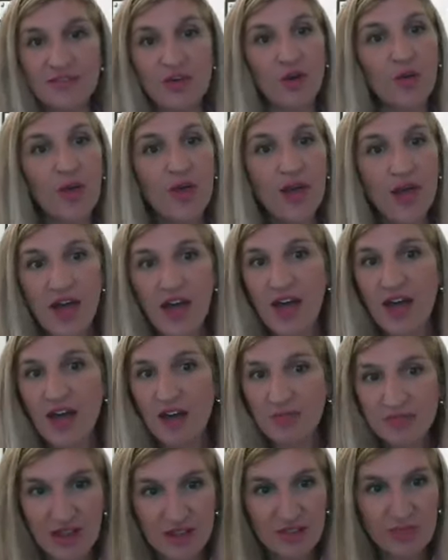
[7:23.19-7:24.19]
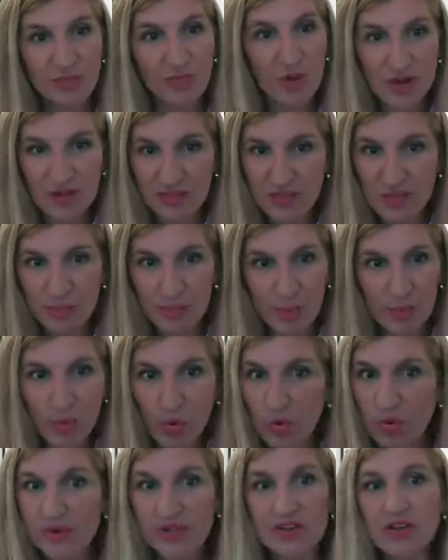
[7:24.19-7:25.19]
So that's one of the
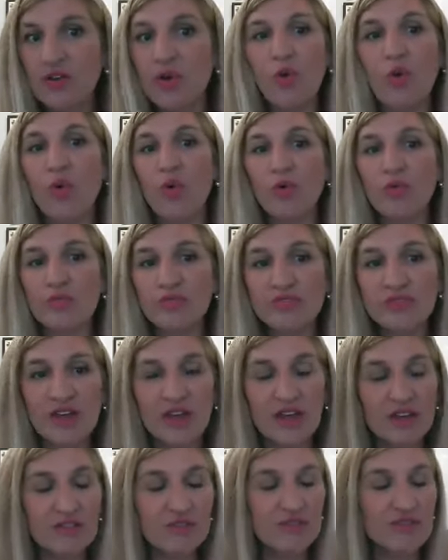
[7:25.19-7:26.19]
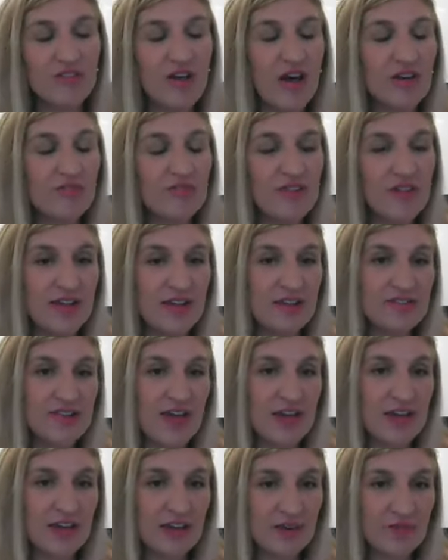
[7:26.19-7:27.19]
purported goals of the
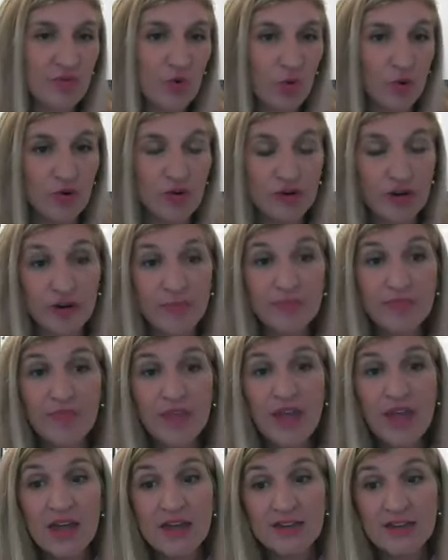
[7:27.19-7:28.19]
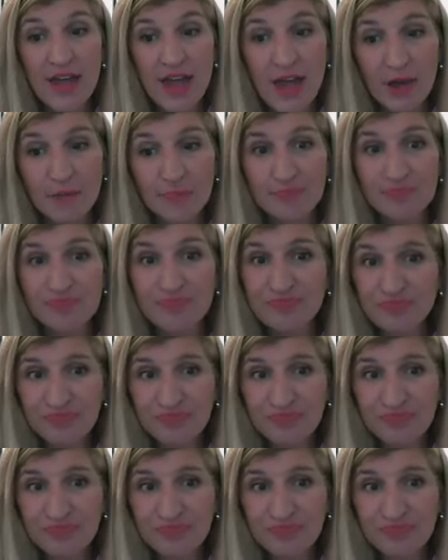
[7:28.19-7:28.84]
executive order. Now,